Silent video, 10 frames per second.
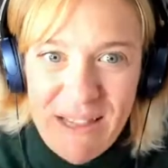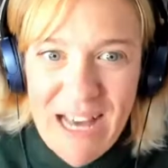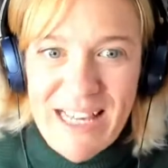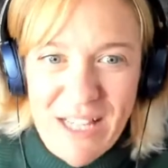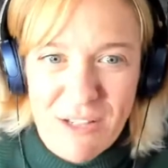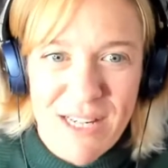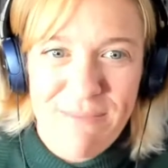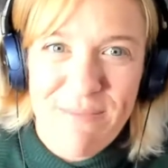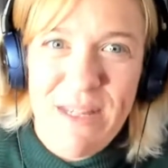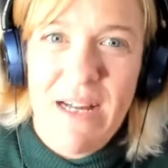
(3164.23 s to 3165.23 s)
that
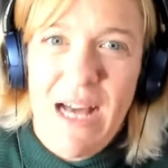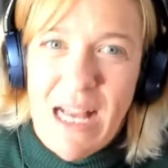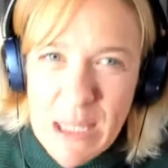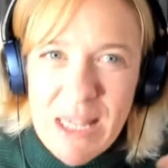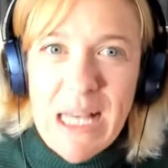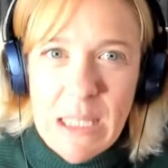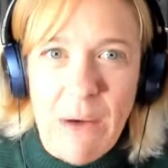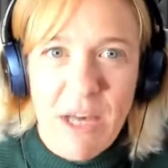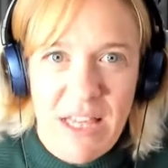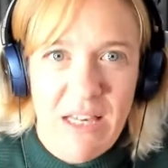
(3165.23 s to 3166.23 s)
gathering and so that's how
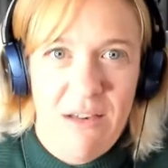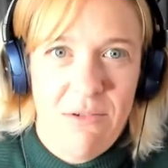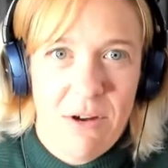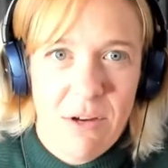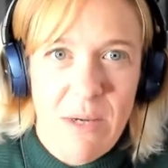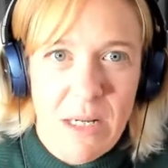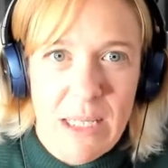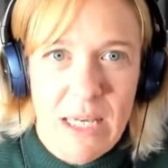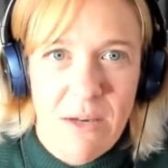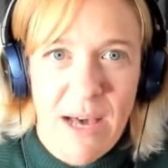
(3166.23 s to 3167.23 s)
i think you grow
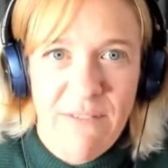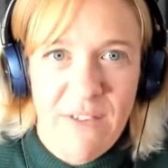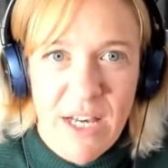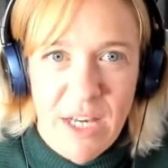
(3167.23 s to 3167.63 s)
community you have